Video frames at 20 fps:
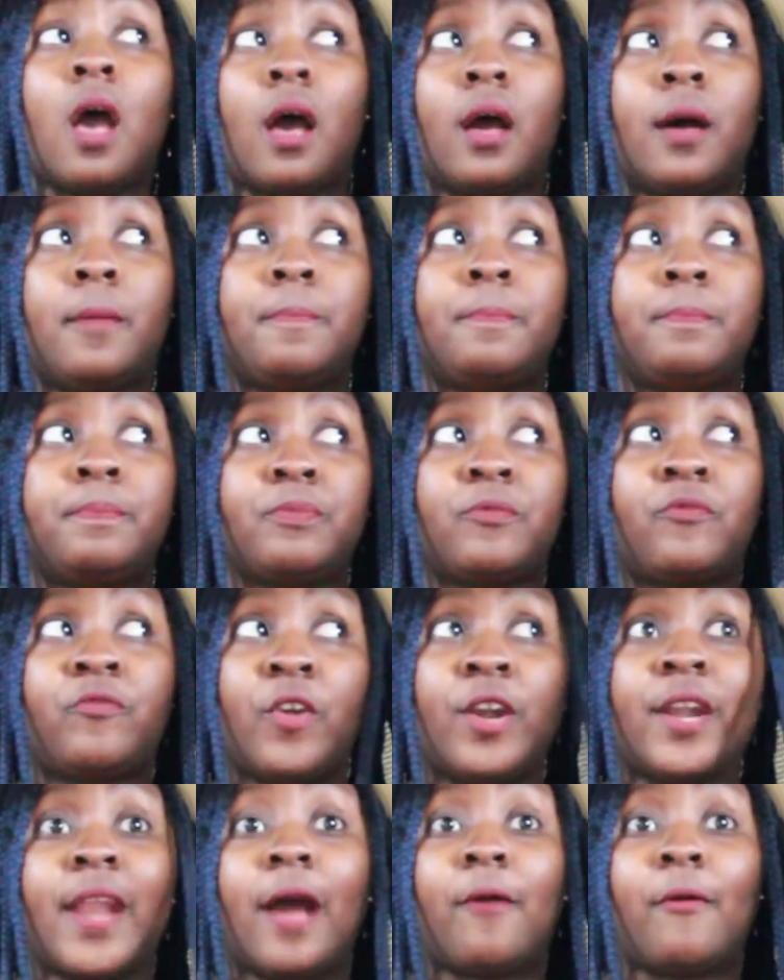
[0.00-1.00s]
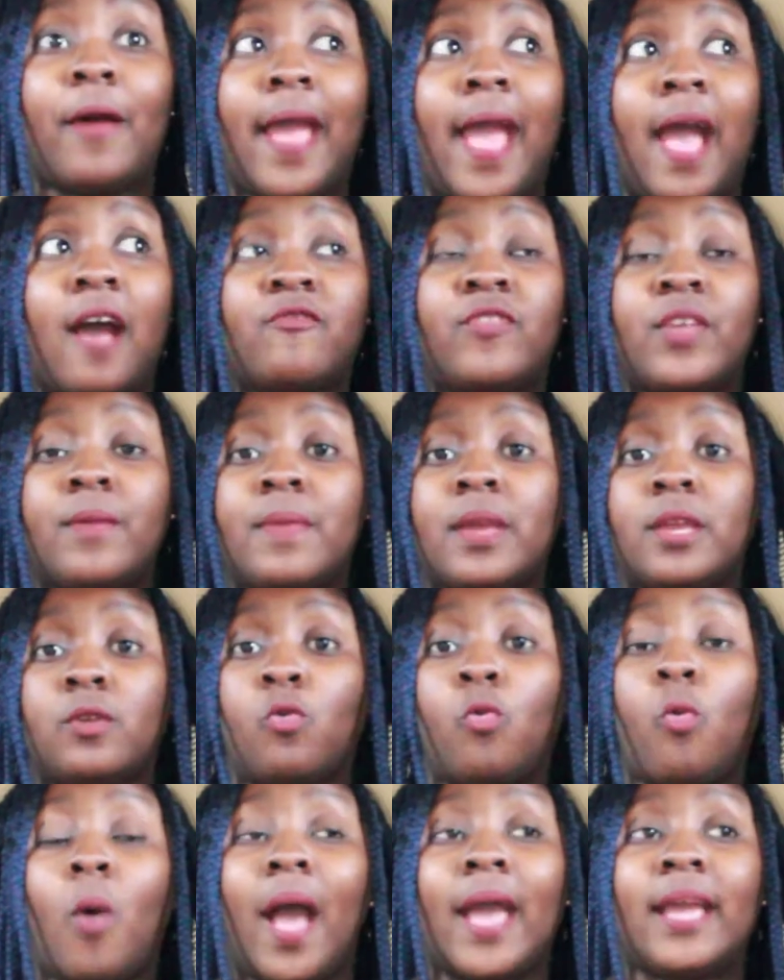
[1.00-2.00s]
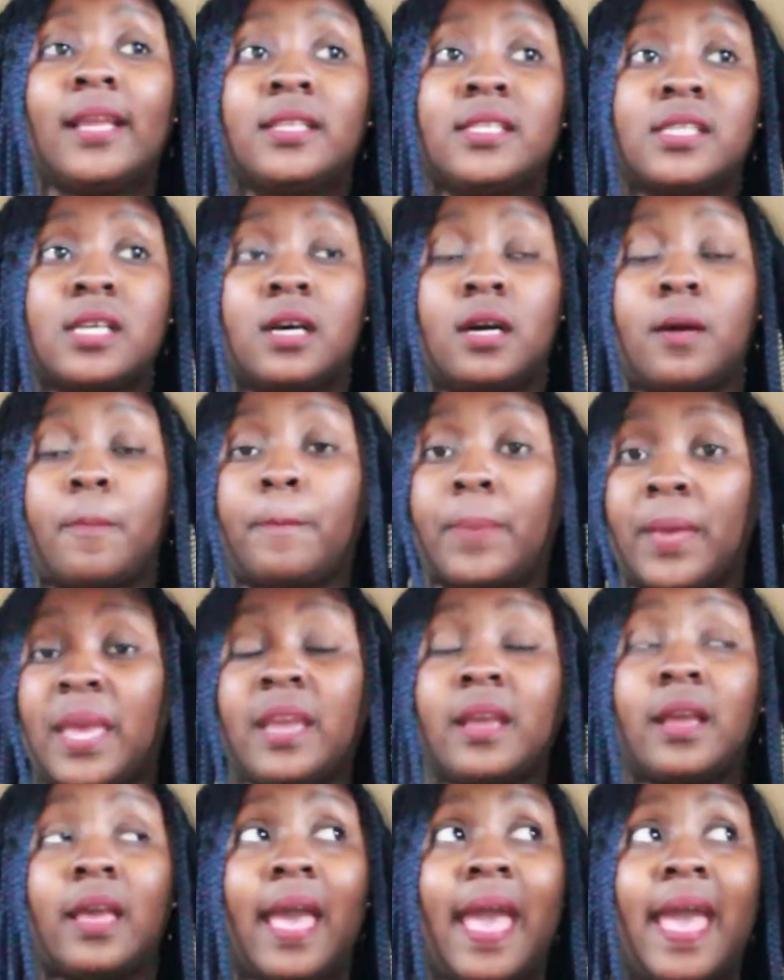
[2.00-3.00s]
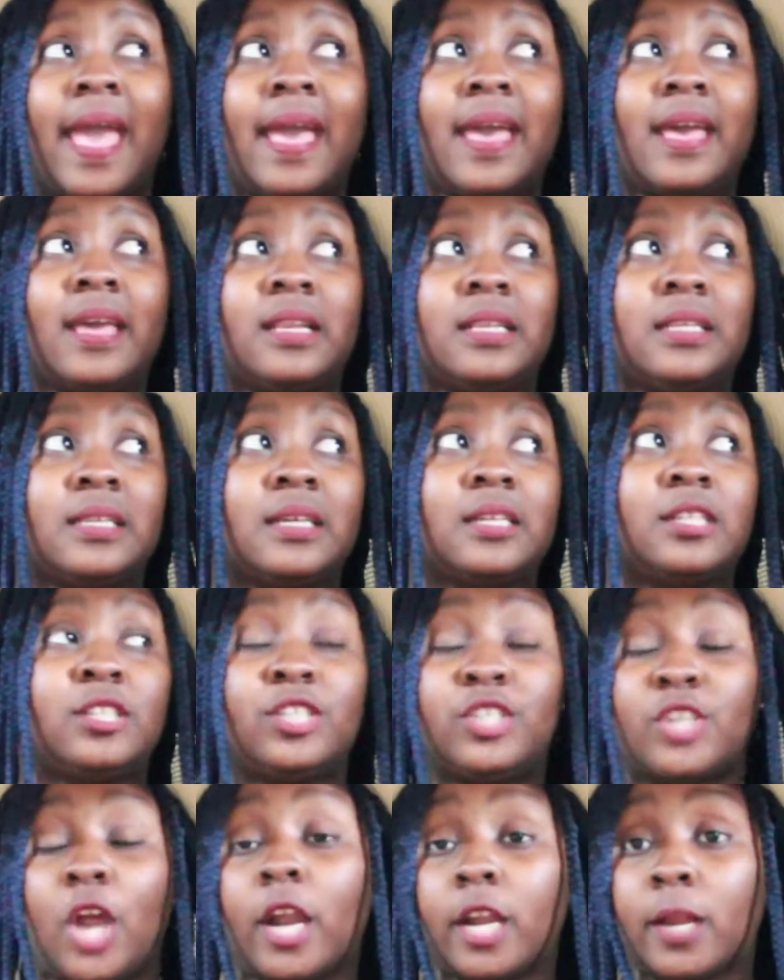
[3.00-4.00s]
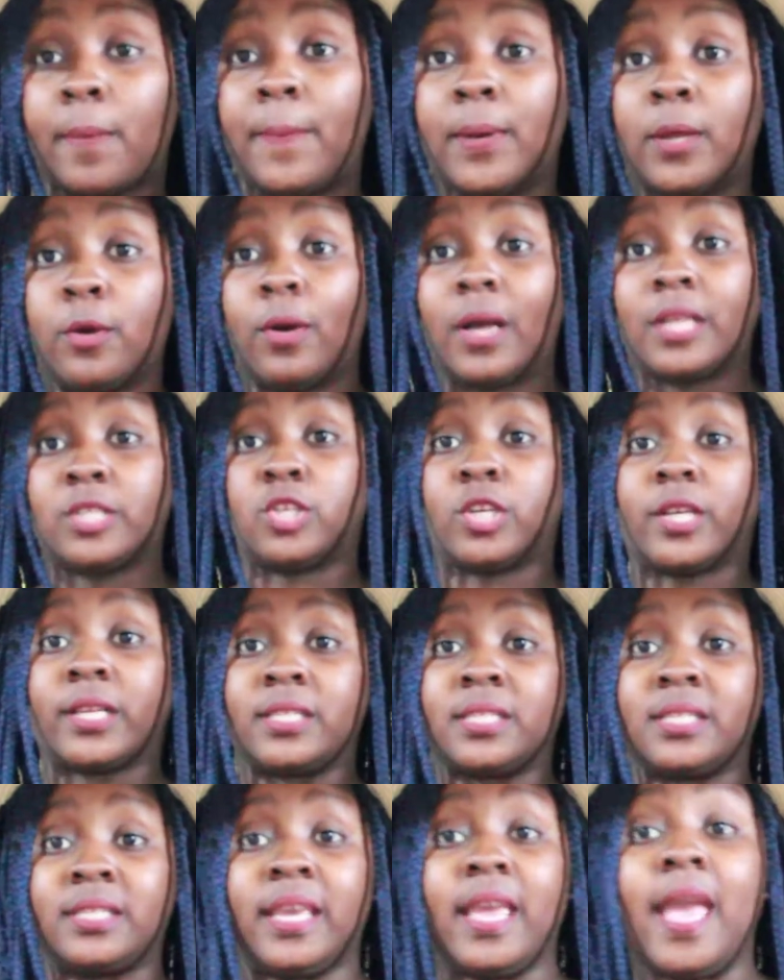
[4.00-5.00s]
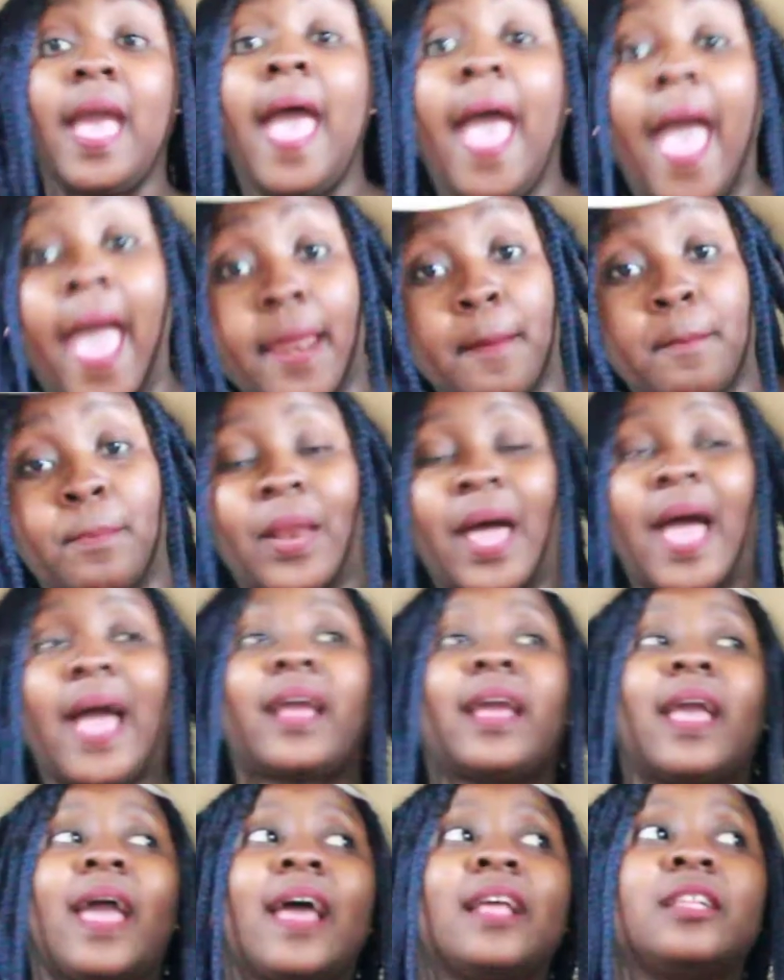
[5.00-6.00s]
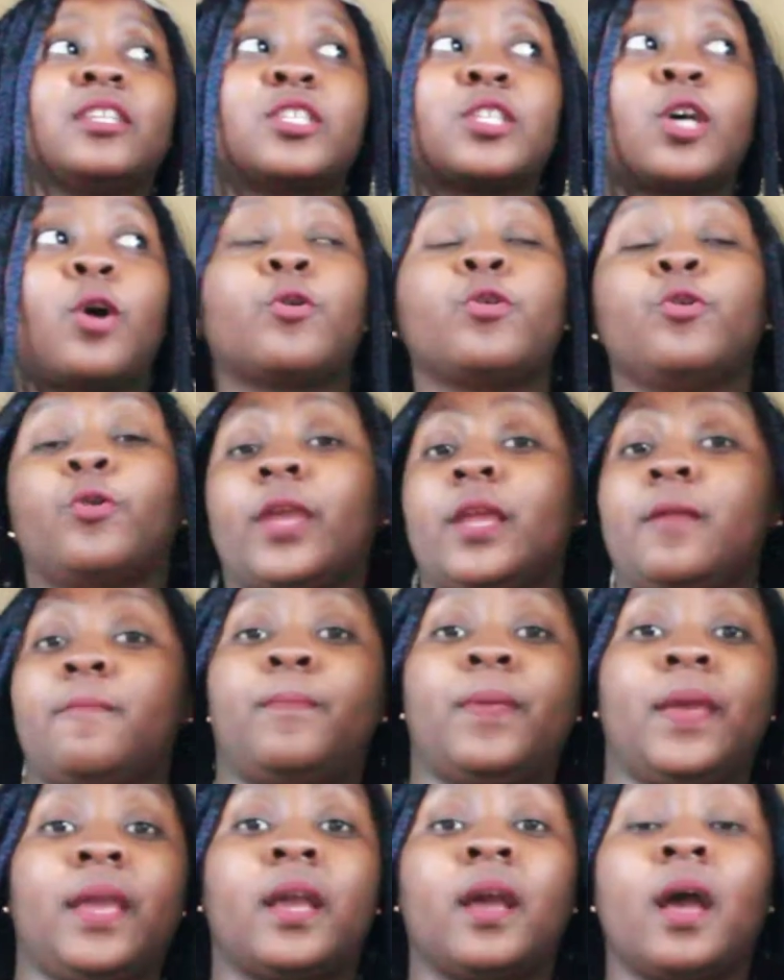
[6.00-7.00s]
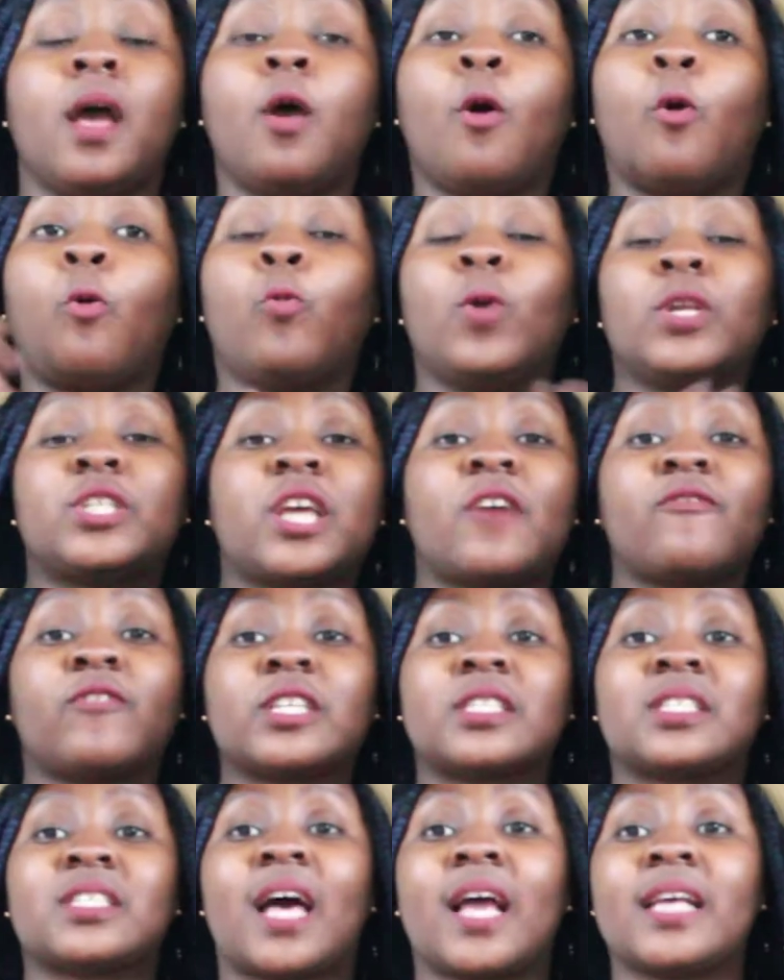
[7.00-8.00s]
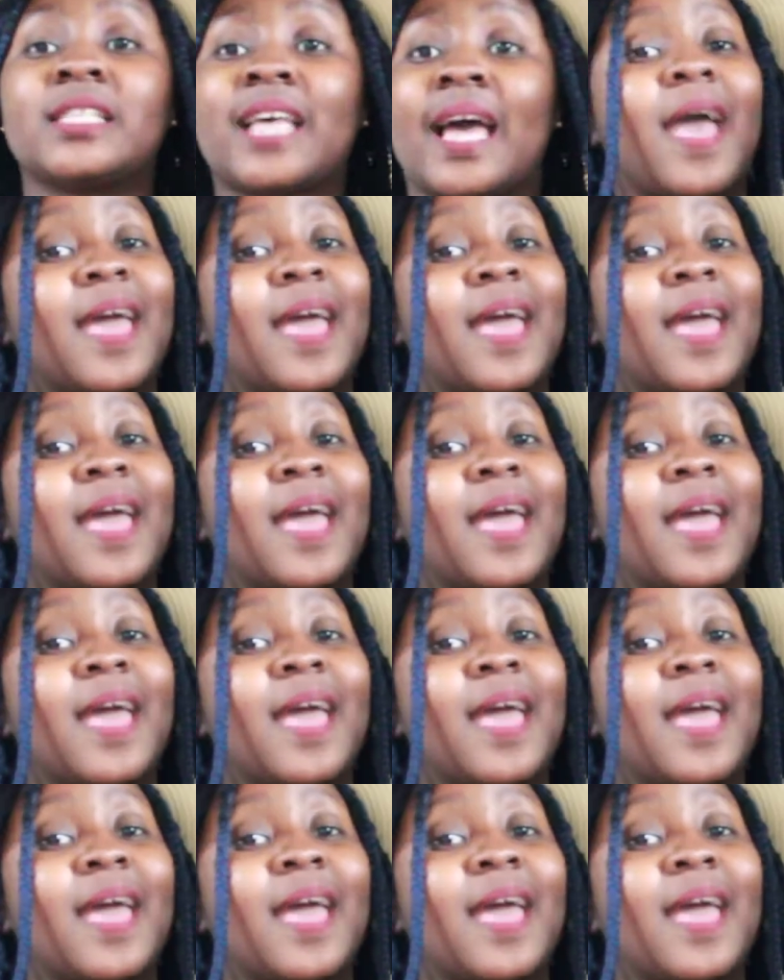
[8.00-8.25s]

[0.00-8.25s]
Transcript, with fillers: Um, for now, I have them in white, uh, pink, and dark blue, as you can see, and black, and so you can pick whichever size.